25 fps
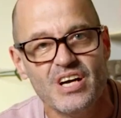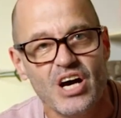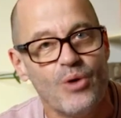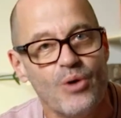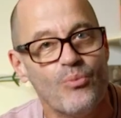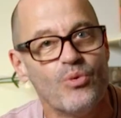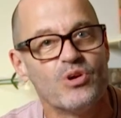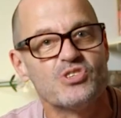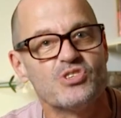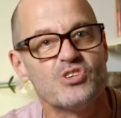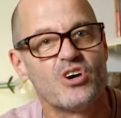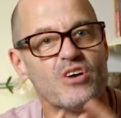
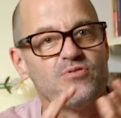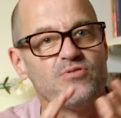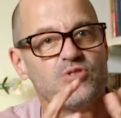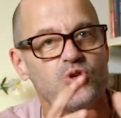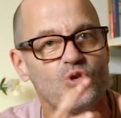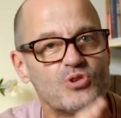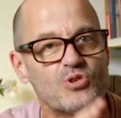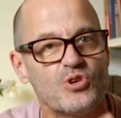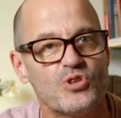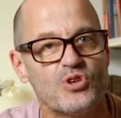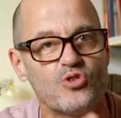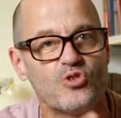And once I've
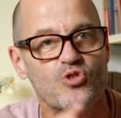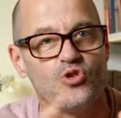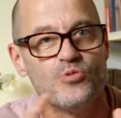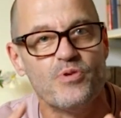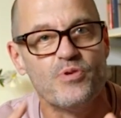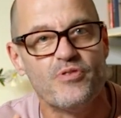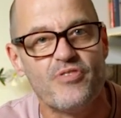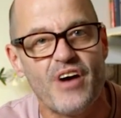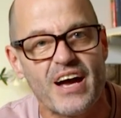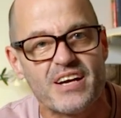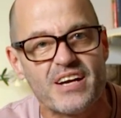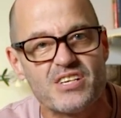looked at the group
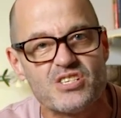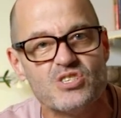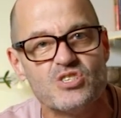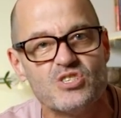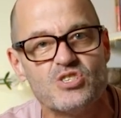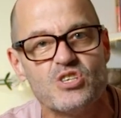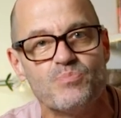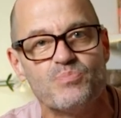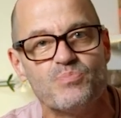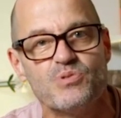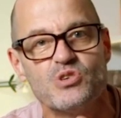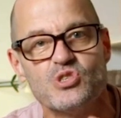of
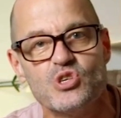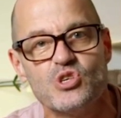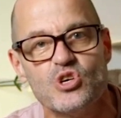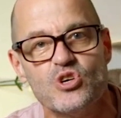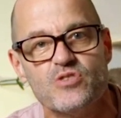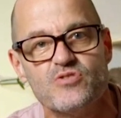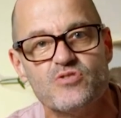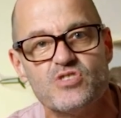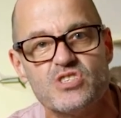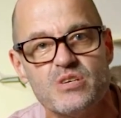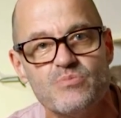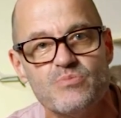actions that
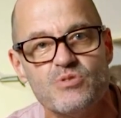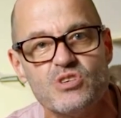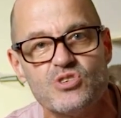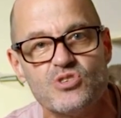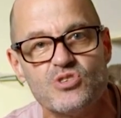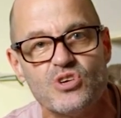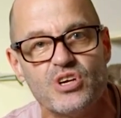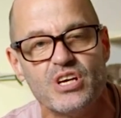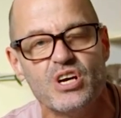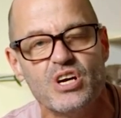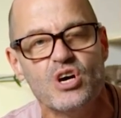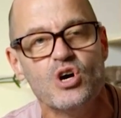preserve
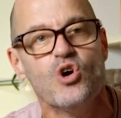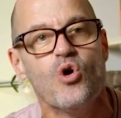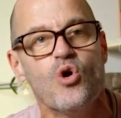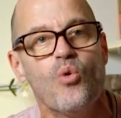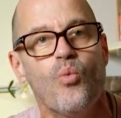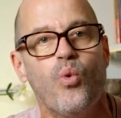symmetry,